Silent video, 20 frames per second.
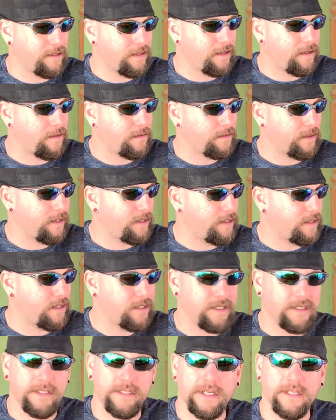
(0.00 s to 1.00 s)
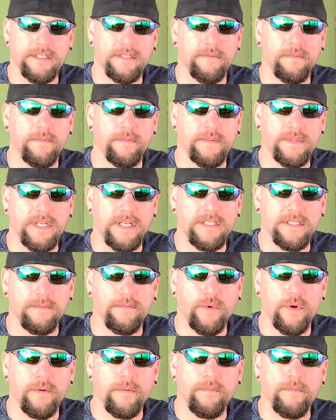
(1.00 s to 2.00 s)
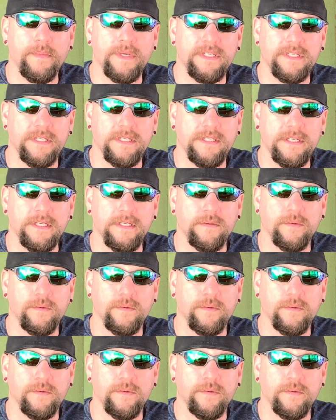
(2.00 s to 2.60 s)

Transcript: you know, and to send some send some more business his